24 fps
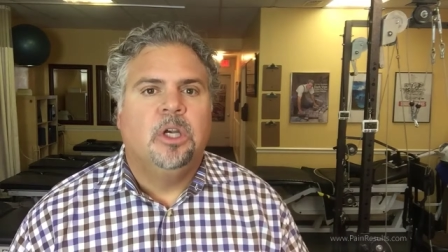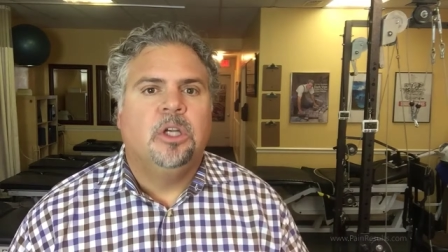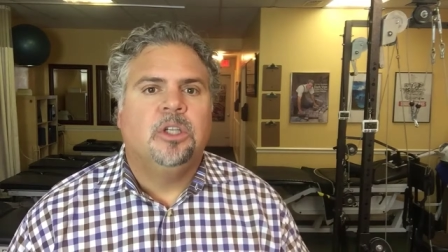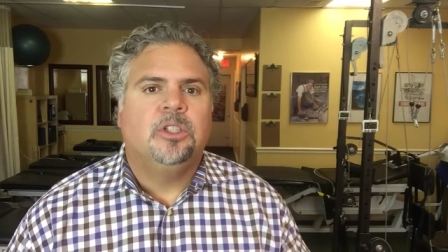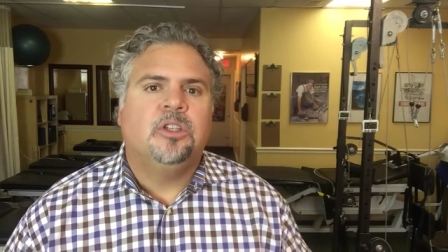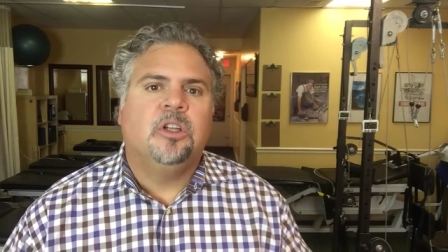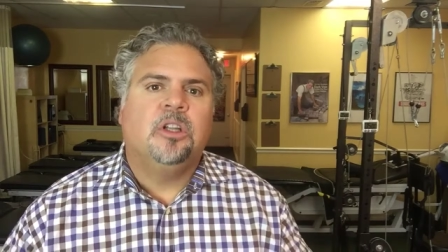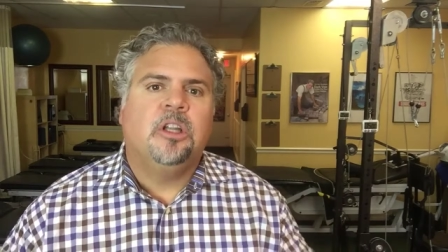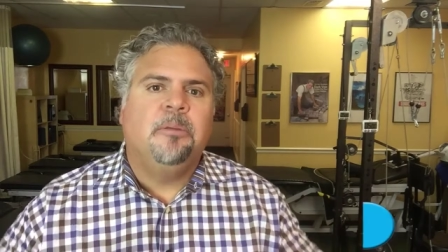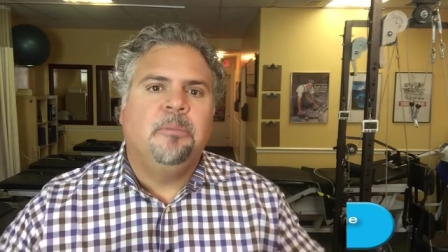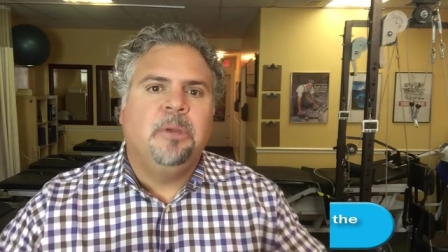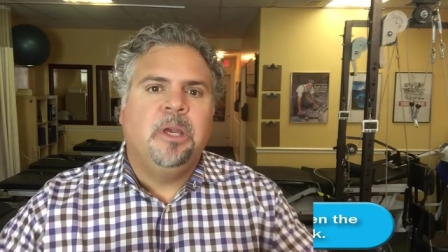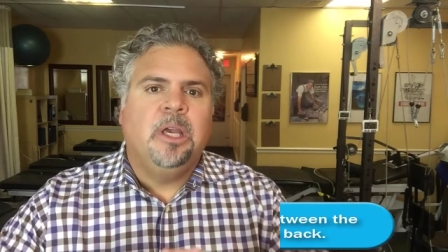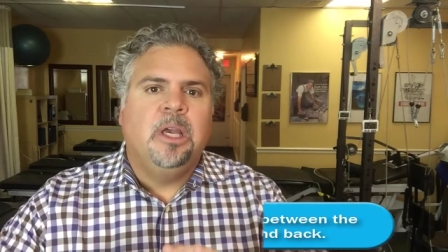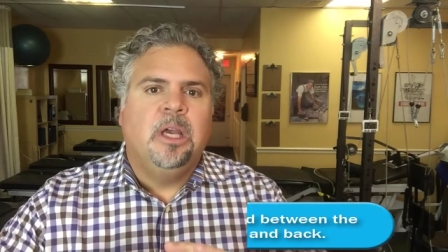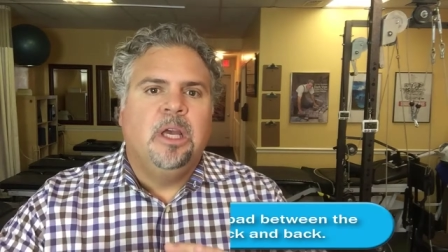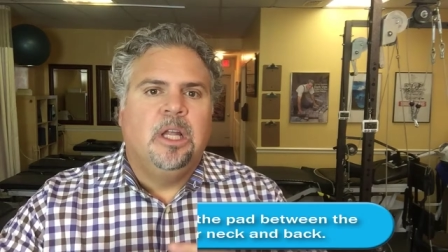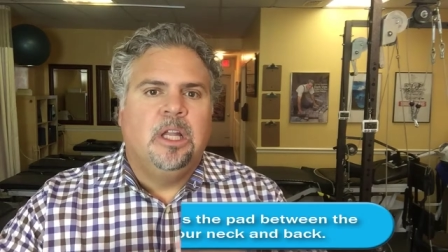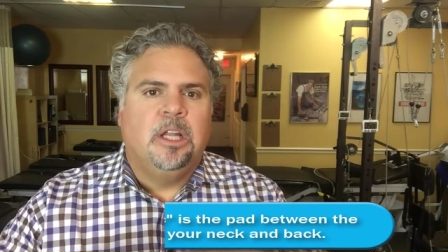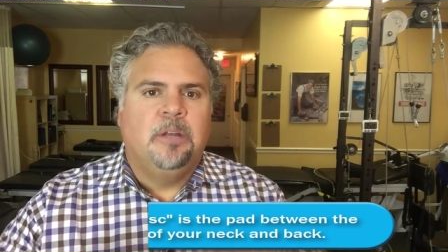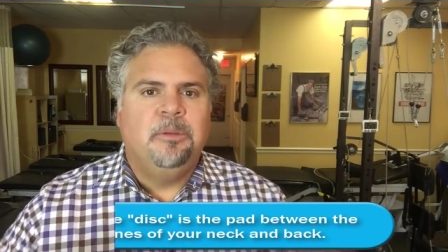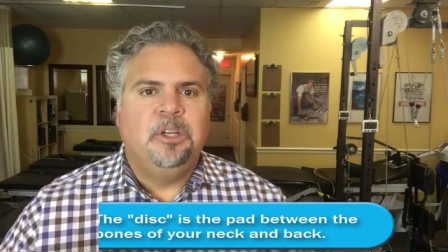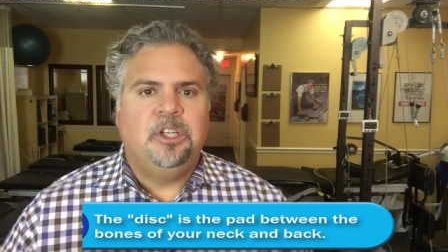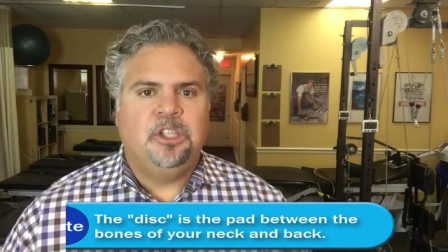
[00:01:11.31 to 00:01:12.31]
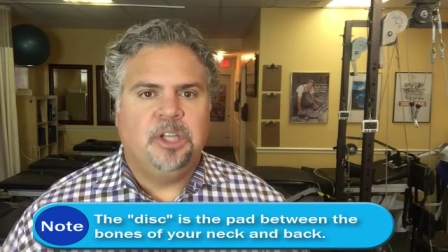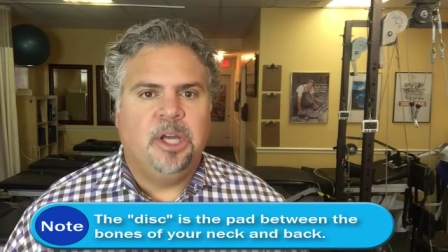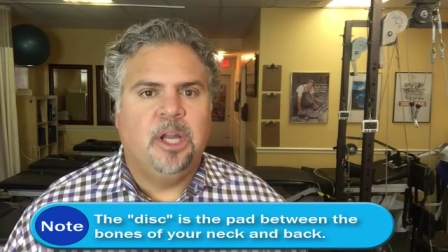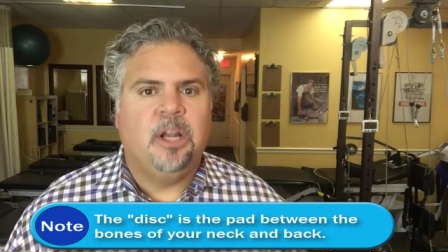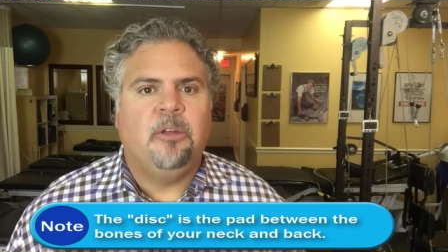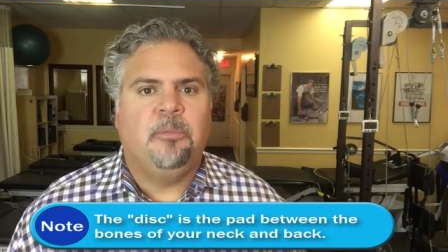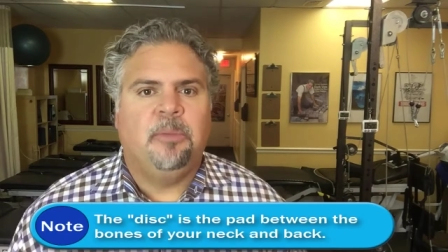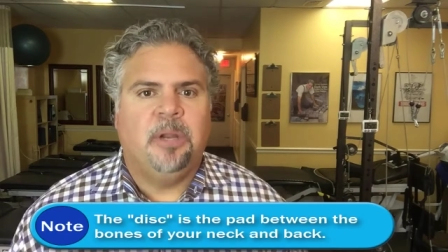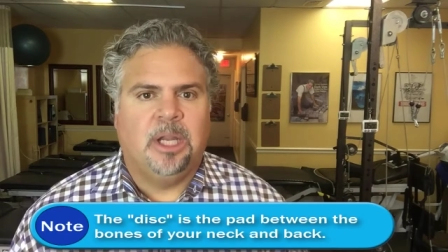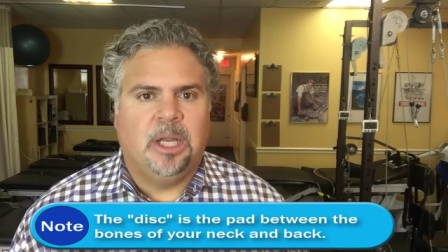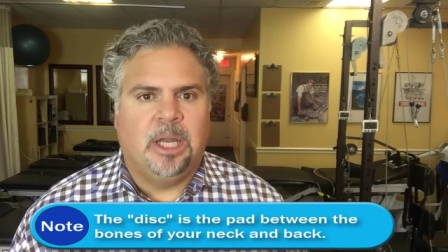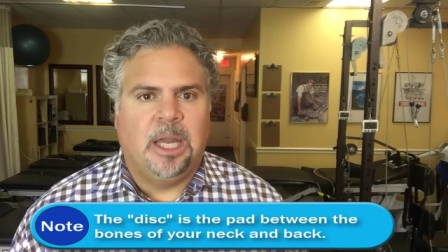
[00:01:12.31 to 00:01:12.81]
So let me shed a
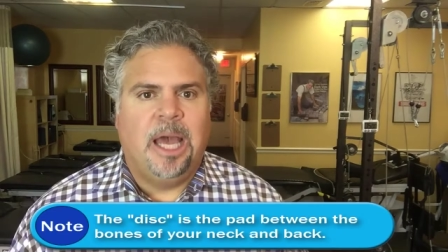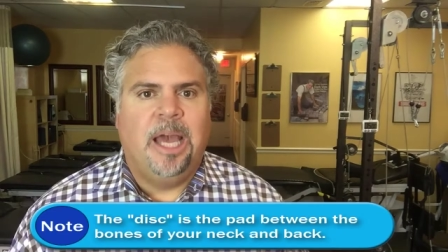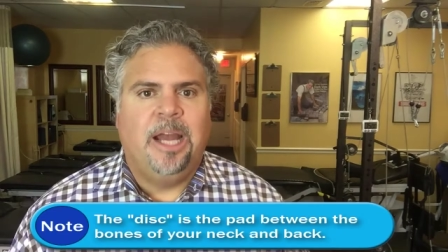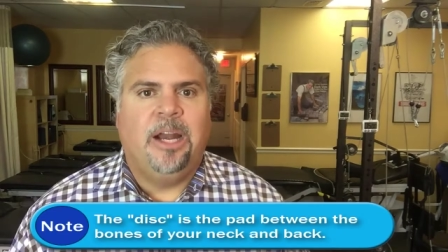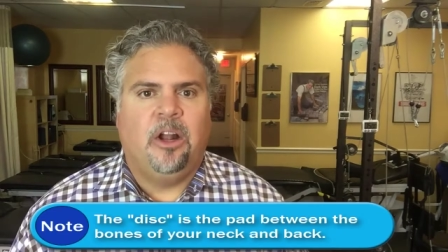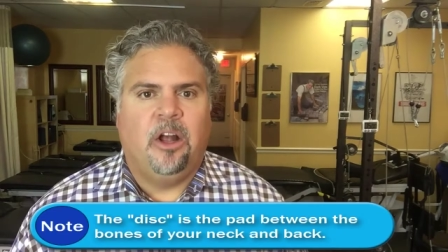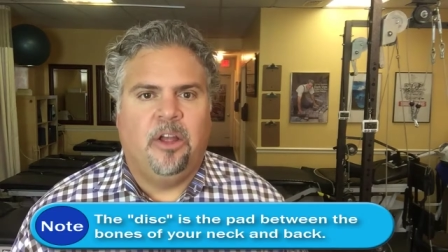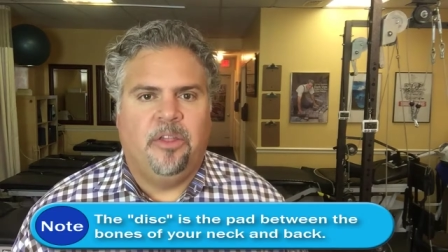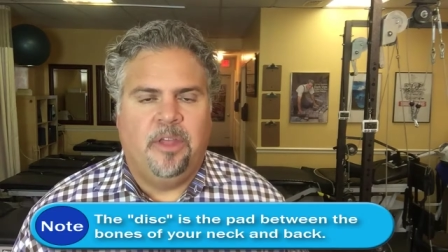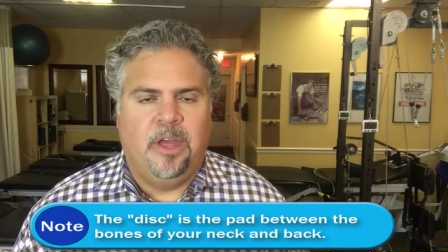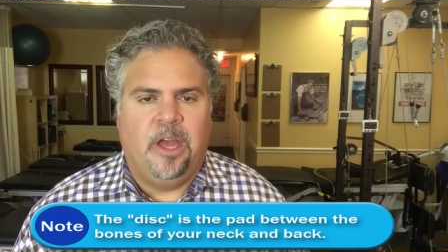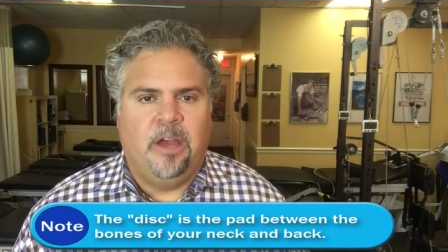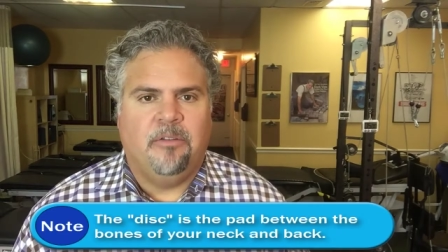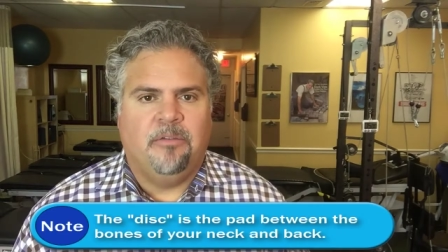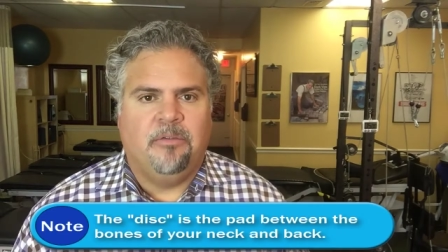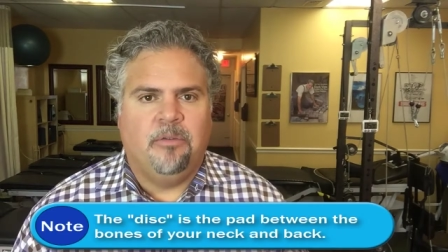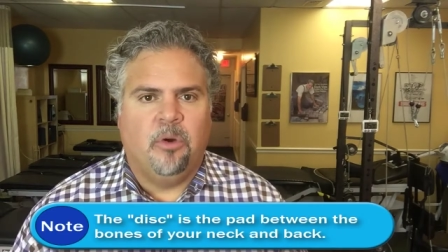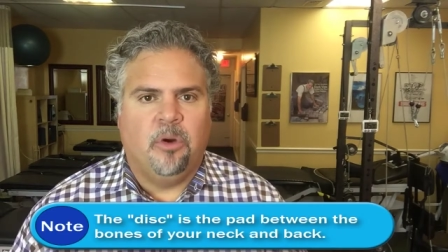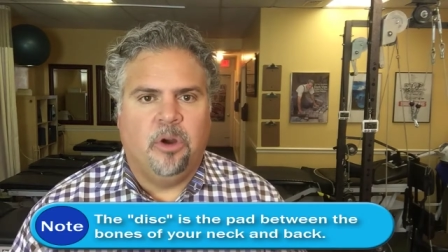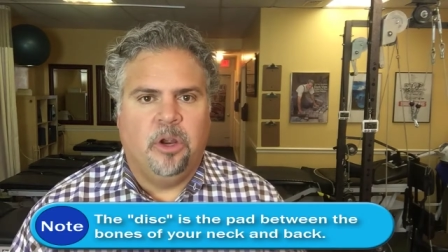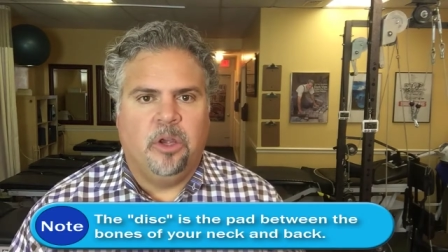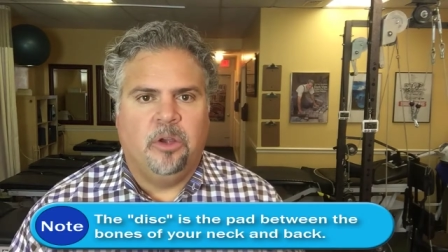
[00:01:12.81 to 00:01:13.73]
little bit of light on that for